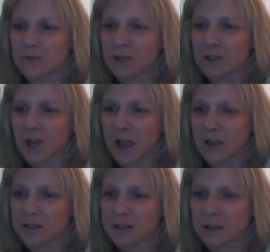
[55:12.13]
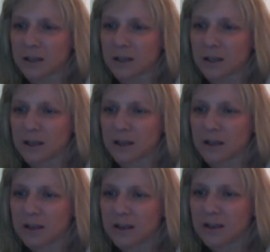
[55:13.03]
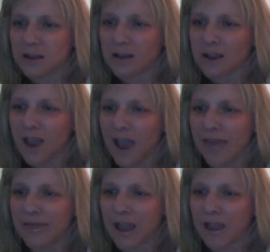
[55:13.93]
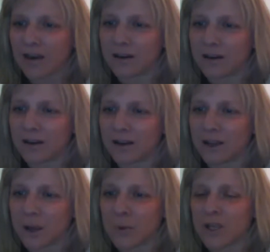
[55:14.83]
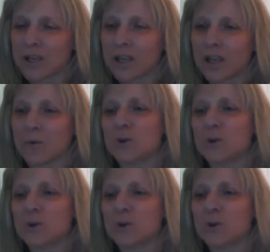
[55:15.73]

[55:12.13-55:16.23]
and Chelsea. And then it was